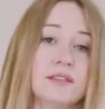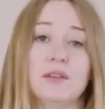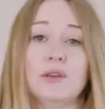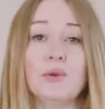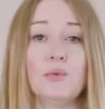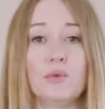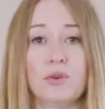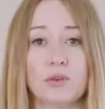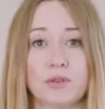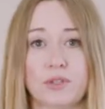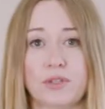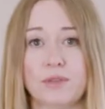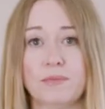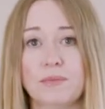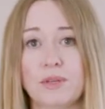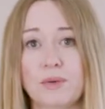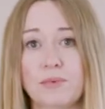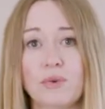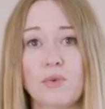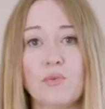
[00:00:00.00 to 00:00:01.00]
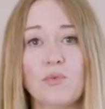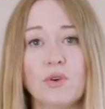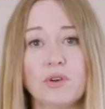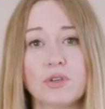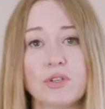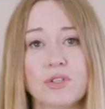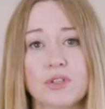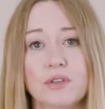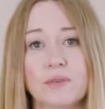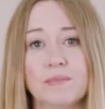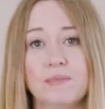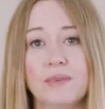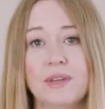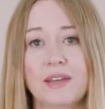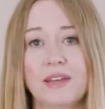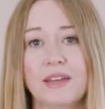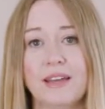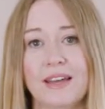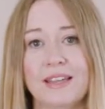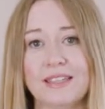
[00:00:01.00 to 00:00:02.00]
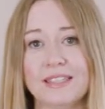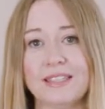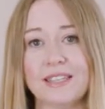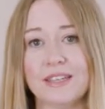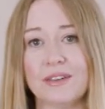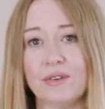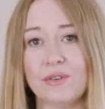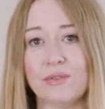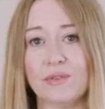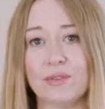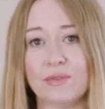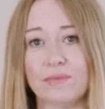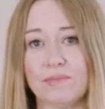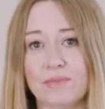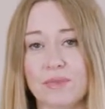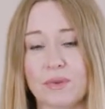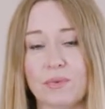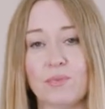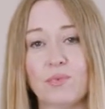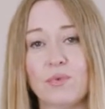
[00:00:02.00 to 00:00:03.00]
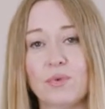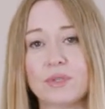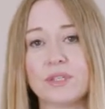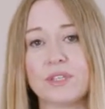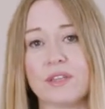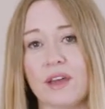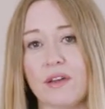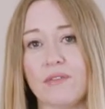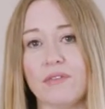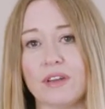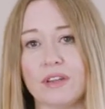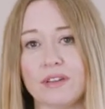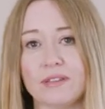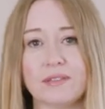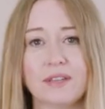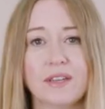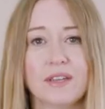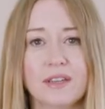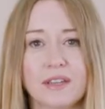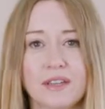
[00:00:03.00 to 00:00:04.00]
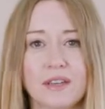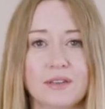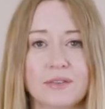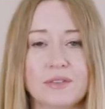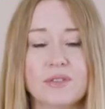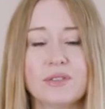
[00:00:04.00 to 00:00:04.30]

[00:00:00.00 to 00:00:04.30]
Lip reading: that you wash them. You wanna wash them until the water they're in, you know,